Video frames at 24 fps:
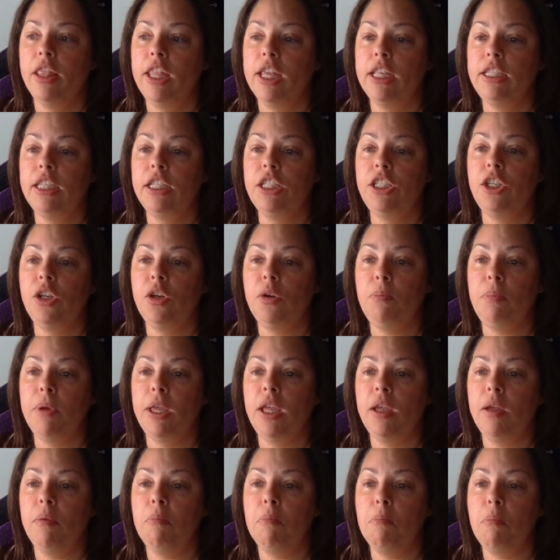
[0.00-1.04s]
This is you
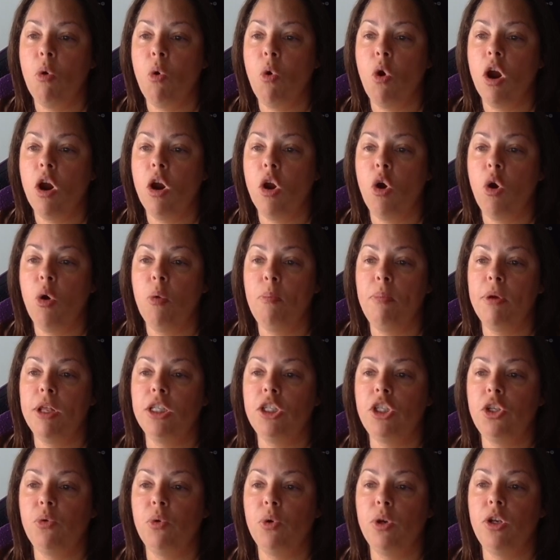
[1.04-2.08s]
being more
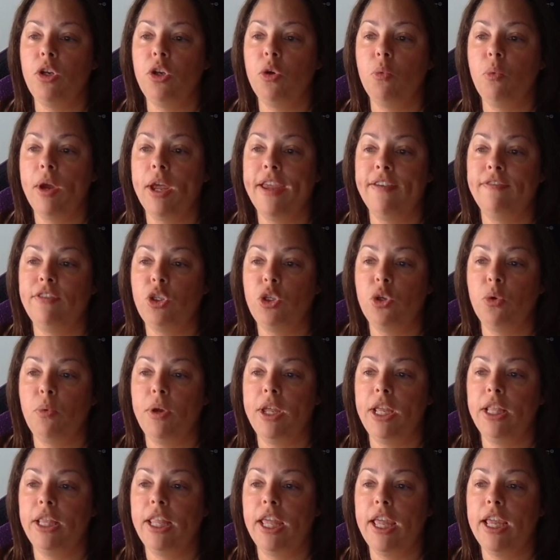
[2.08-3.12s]
open to a new way of
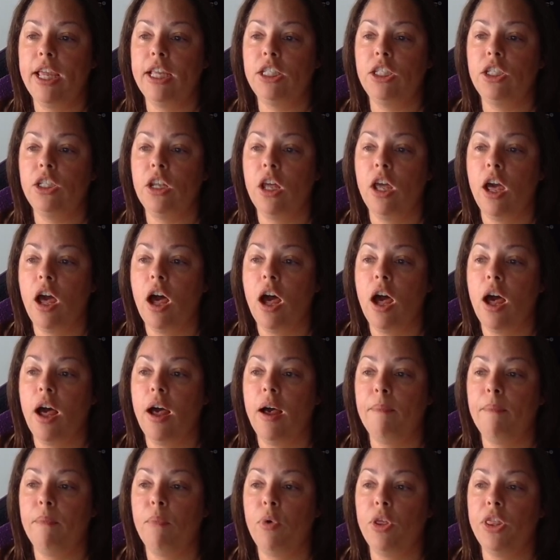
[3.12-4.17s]
doing things
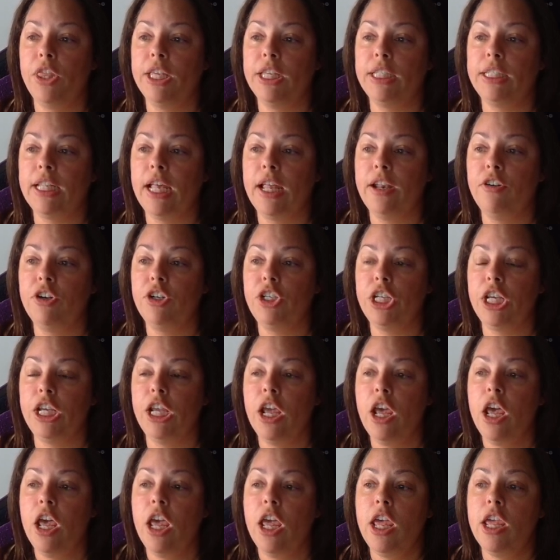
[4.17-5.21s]
um, with this
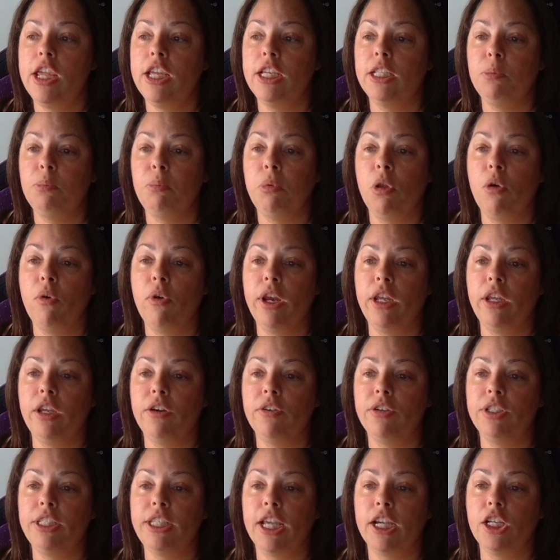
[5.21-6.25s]
energy, exploring
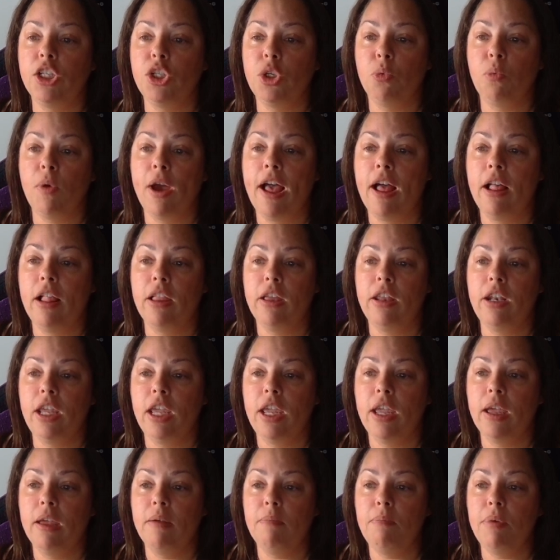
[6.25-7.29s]
your
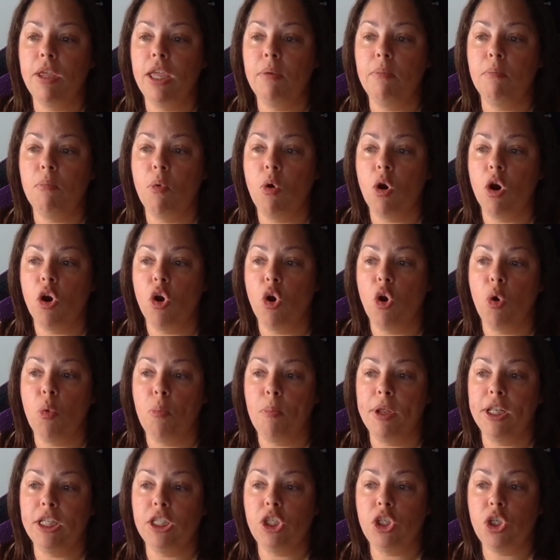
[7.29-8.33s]
sexuality and being more
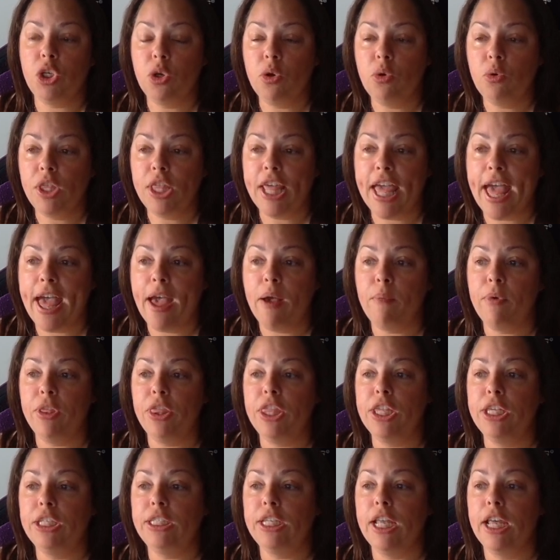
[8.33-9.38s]
open to that
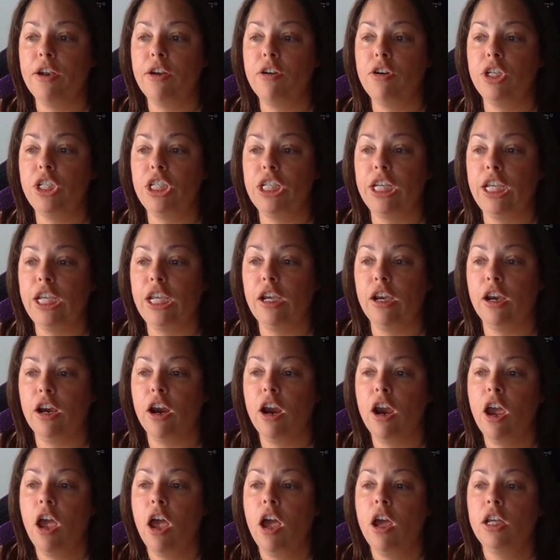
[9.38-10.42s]
with this energy
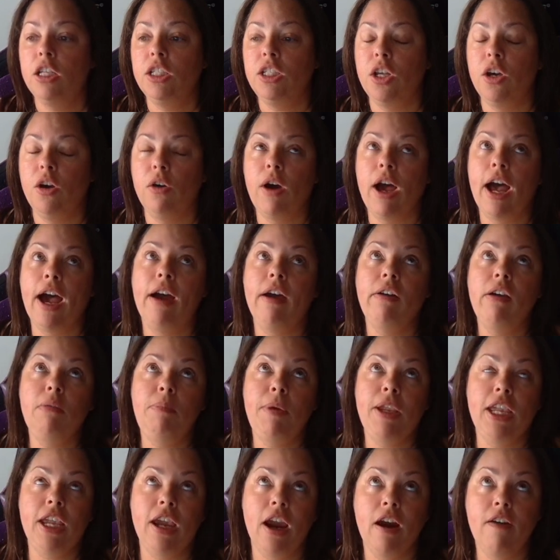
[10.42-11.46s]
here. So I
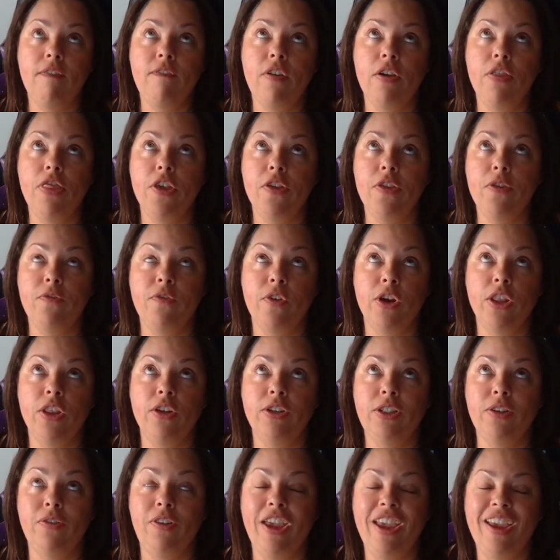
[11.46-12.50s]
would be careful for, the, for
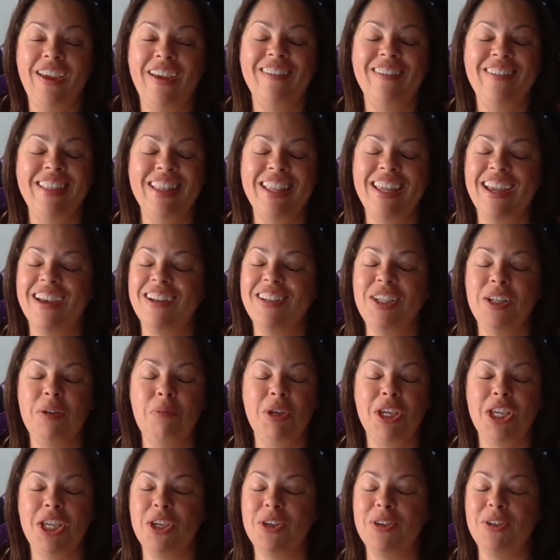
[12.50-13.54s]
those of you in the
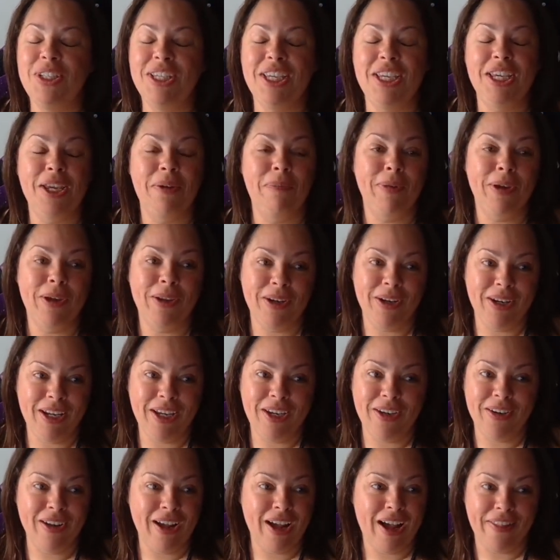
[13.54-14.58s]
LGBTQT community.
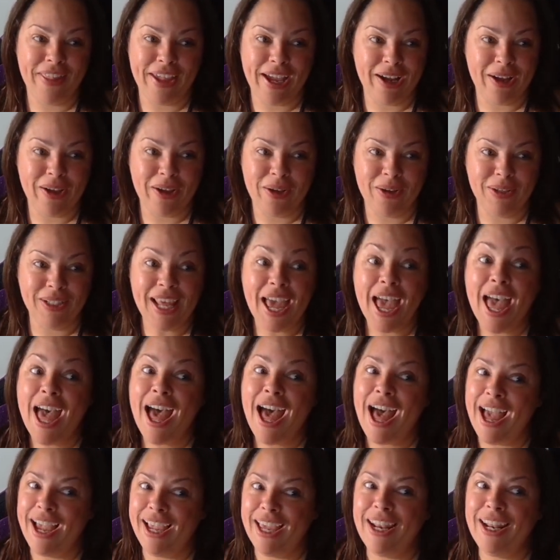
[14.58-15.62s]
You know how that goes.
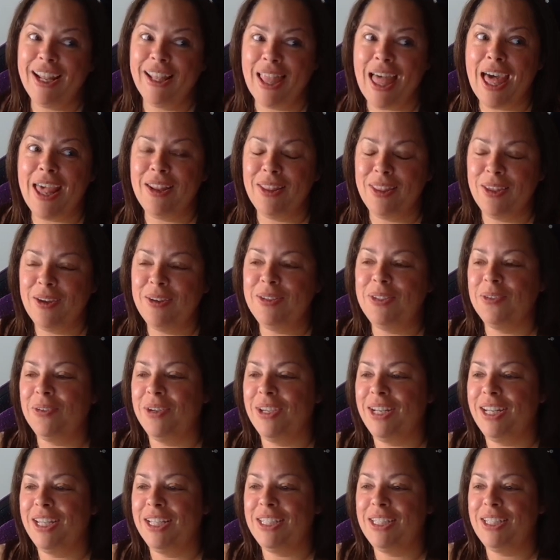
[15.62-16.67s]
I get a lot of those
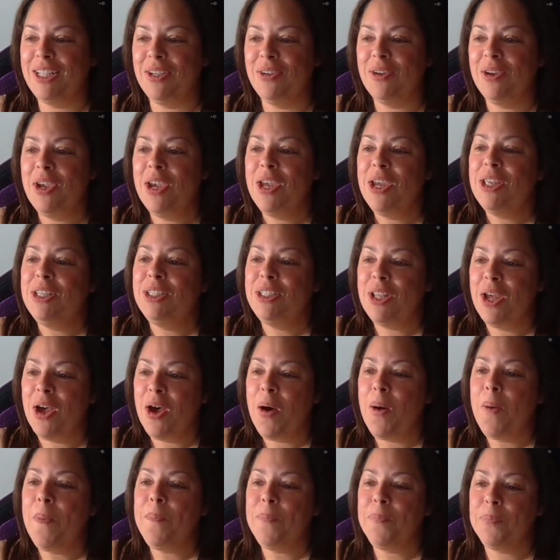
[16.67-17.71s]
readings too. So
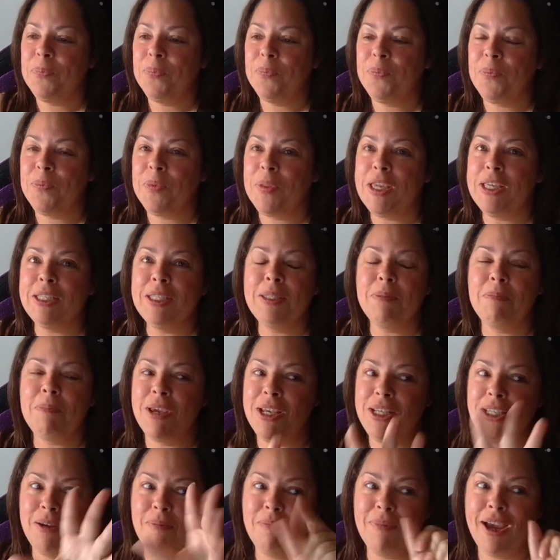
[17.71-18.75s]
mm -hmm,
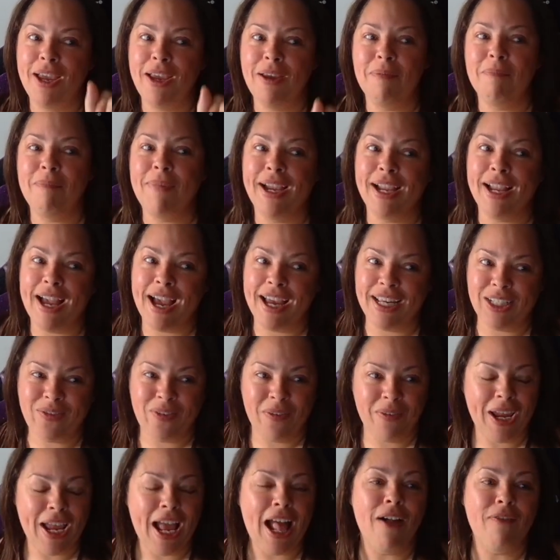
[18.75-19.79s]
especially my my guys
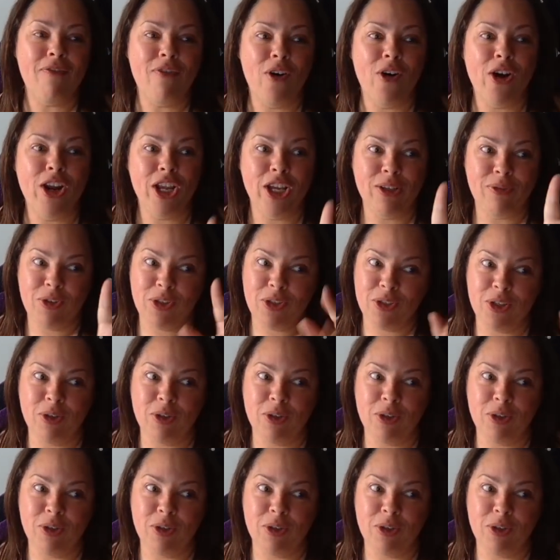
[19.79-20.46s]
from California.